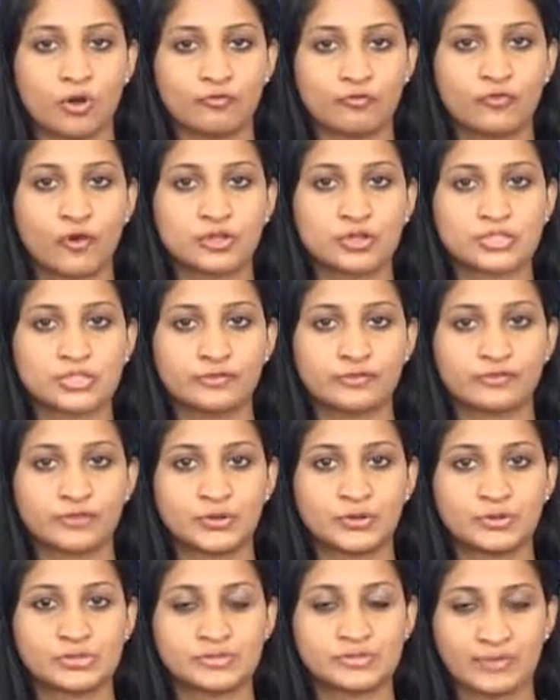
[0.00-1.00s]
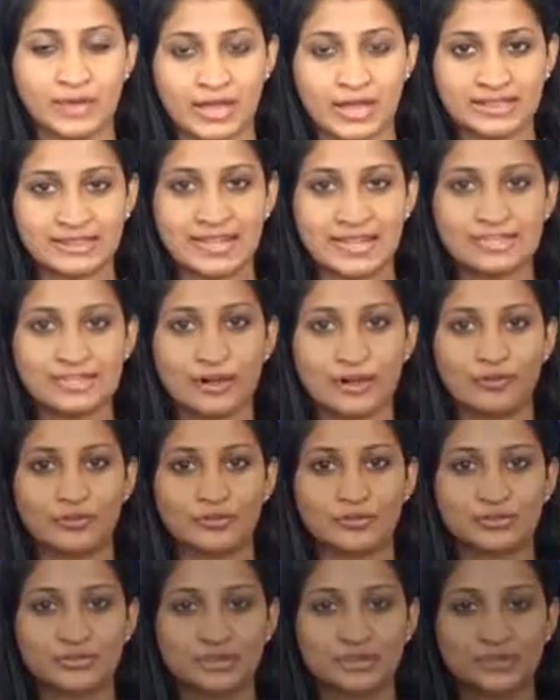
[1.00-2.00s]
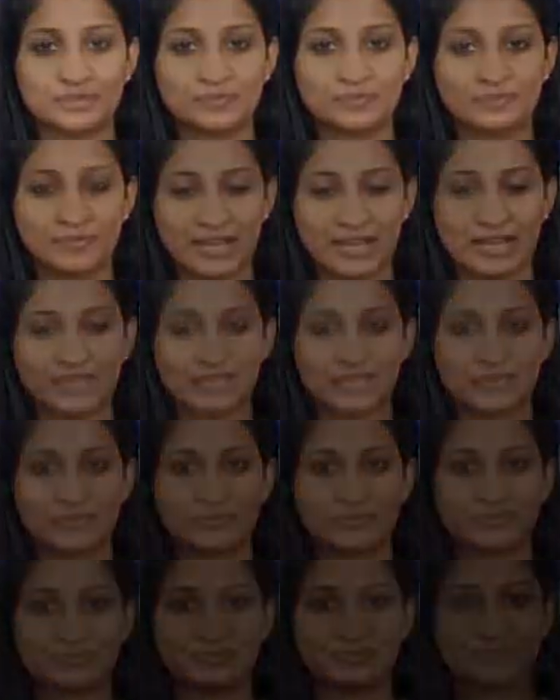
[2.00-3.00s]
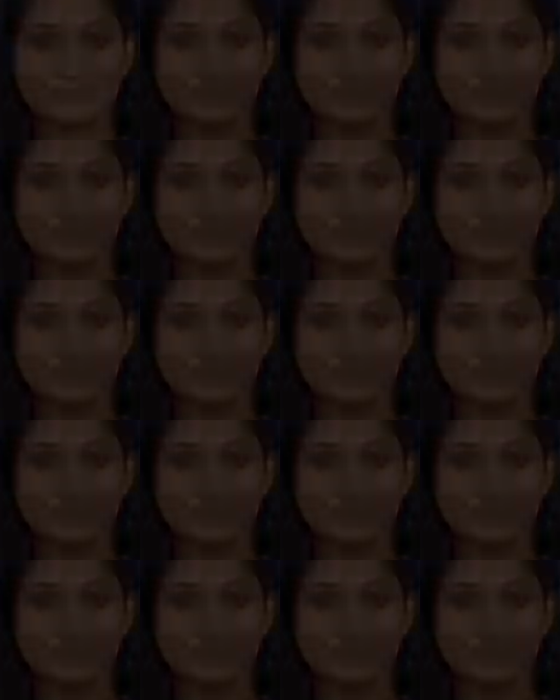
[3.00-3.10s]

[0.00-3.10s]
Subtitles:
on fossil fuels. That's all for today. Thank you.